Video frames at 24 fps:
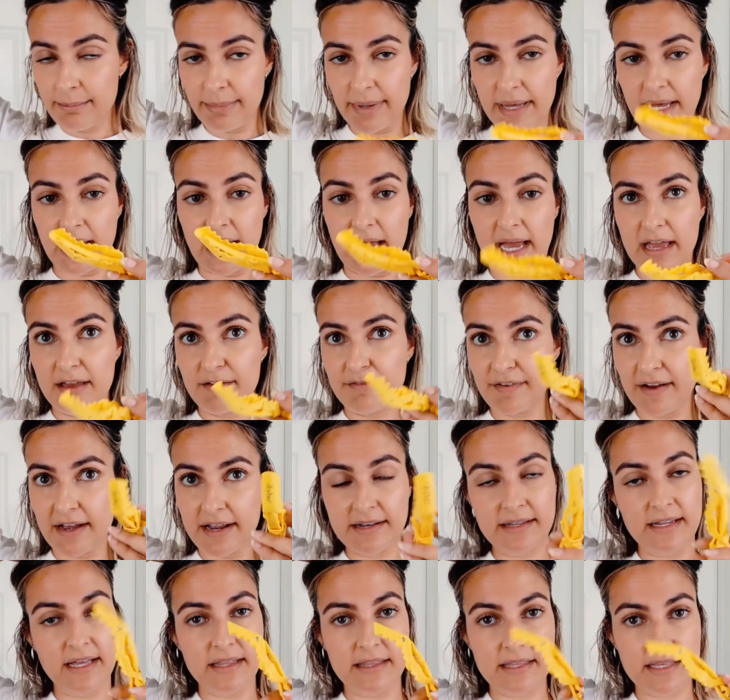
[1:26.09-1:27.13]
but I
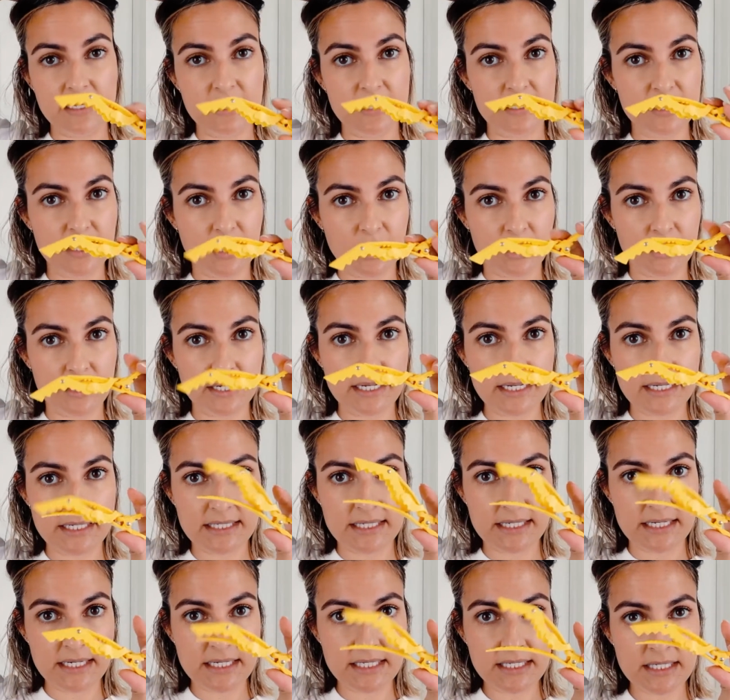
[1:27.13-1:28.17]
find that these are
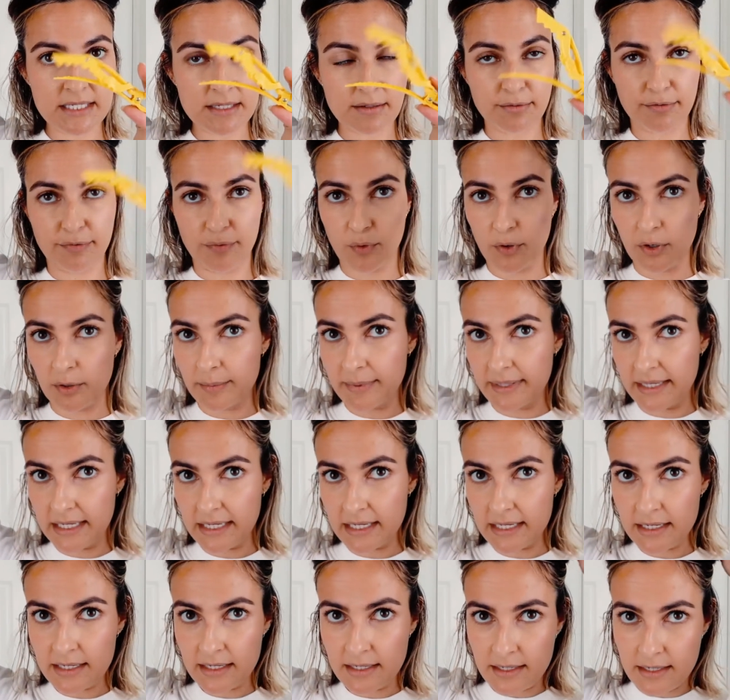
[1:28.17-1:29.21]
easiest for
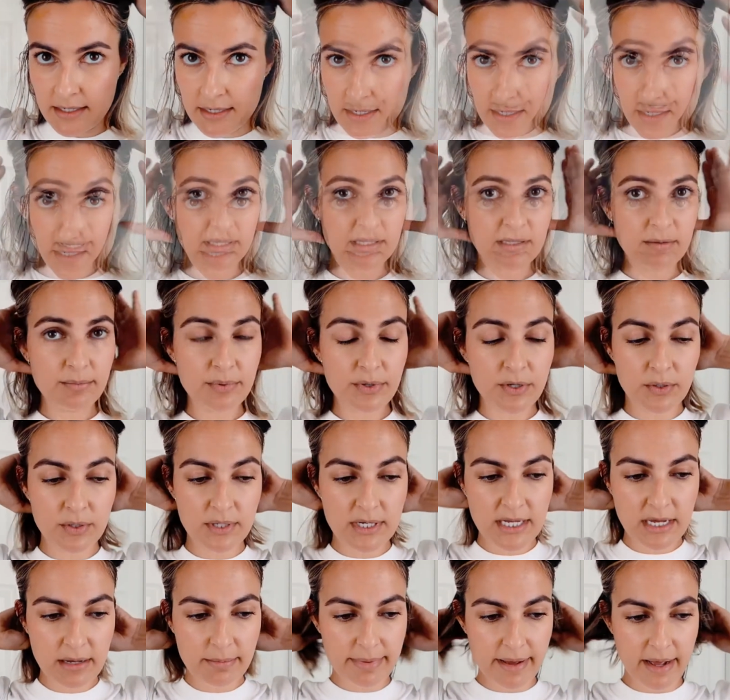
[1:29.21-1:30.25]
me. And the
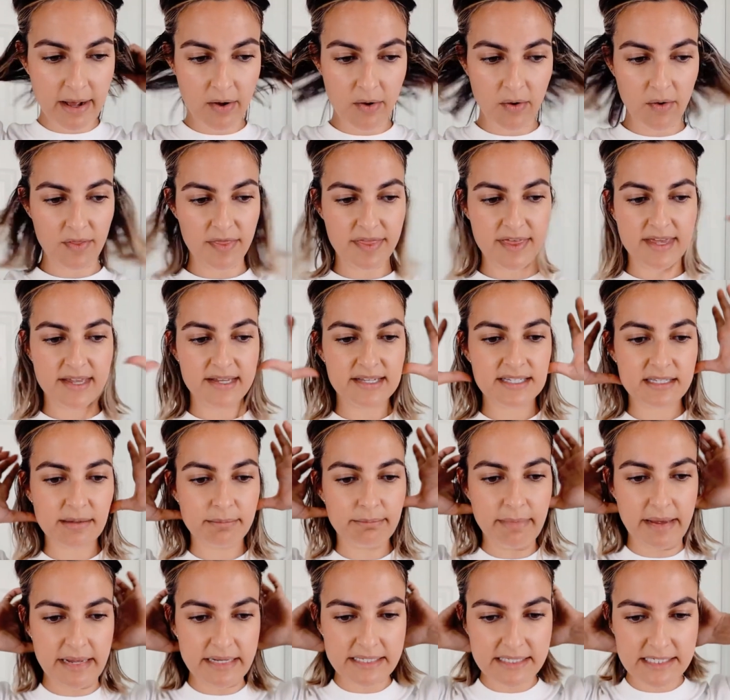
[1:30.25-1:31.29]
beauty about this
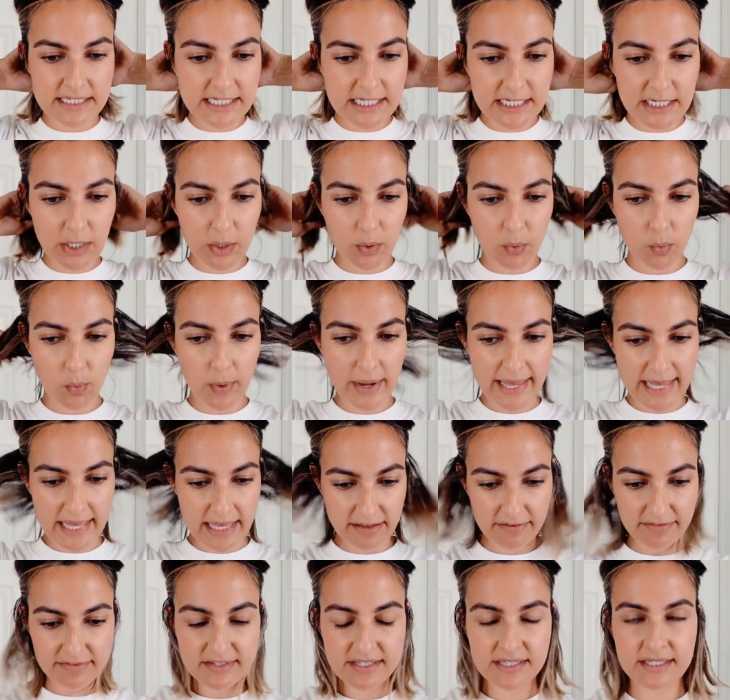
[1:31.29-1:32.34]
messy
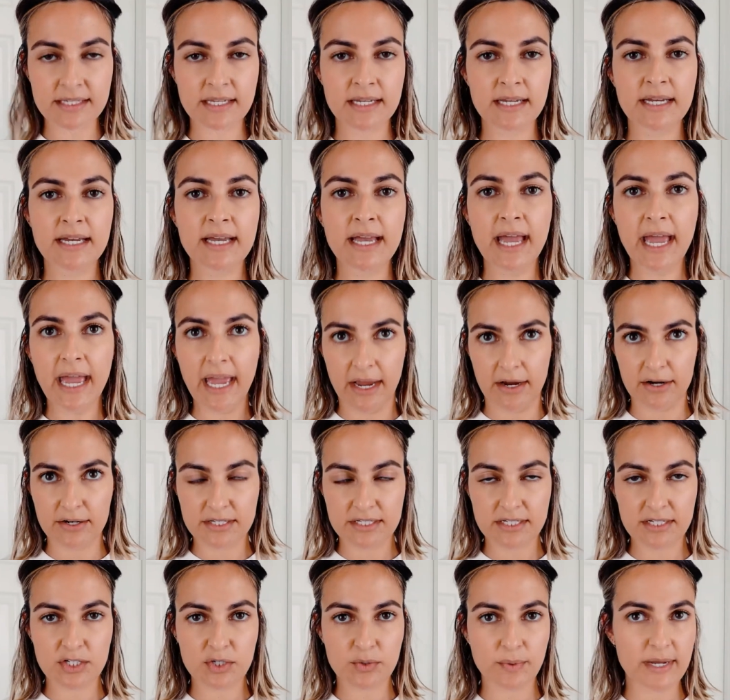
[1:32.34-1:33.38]
waves hair
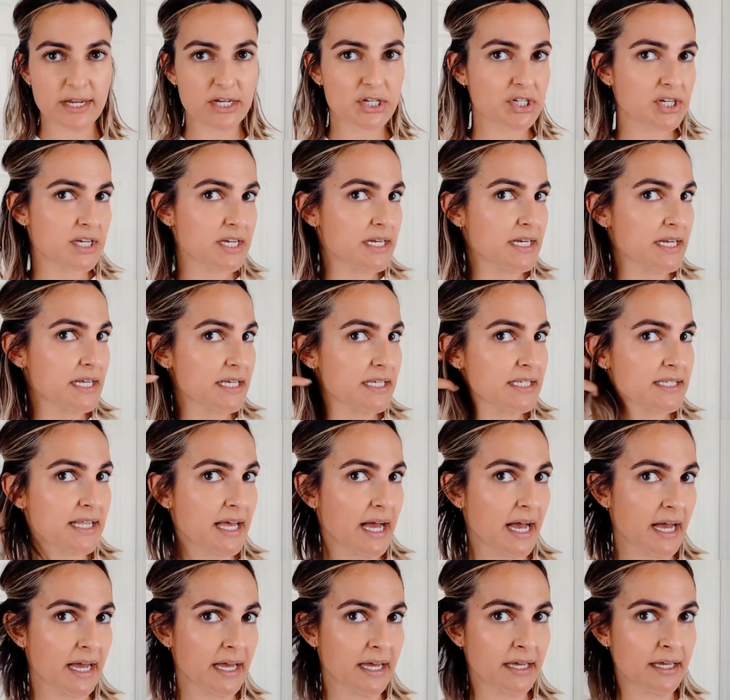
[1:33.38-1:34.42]
situation is
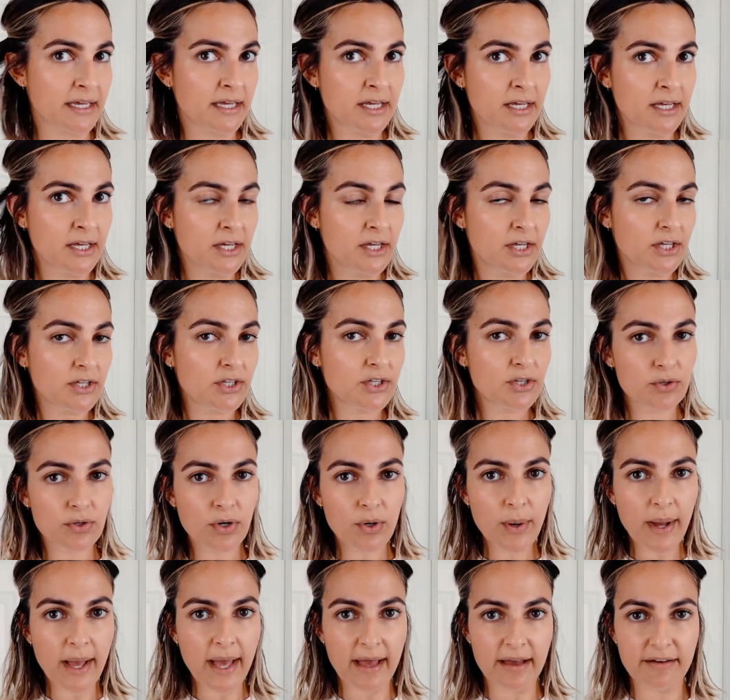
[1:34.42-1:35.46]
that you
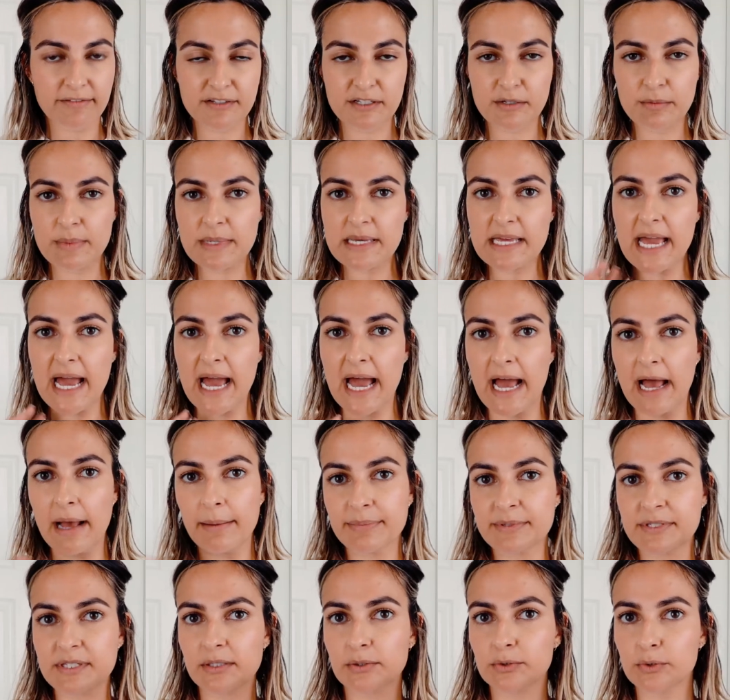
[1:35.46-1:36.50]
don't have to be
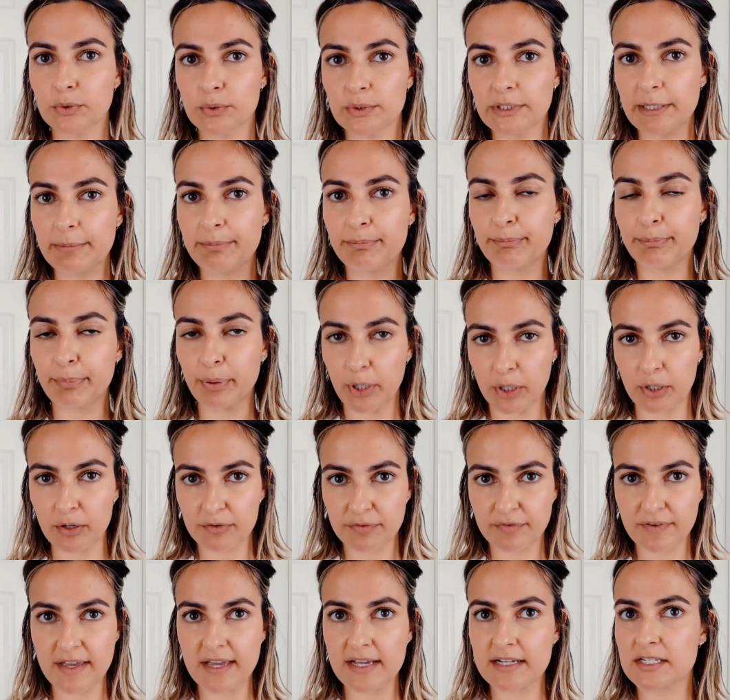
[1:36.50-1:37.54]
absolutely
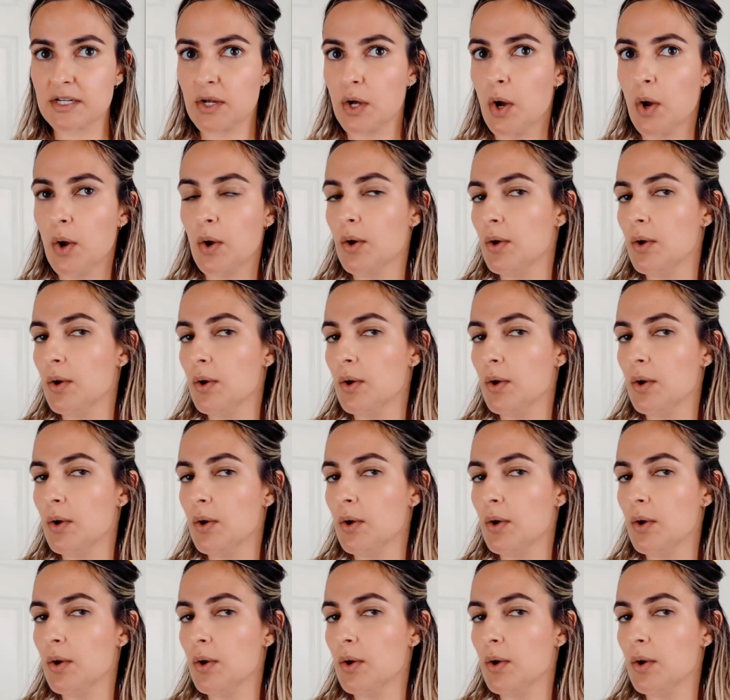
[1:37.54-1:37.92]
perfect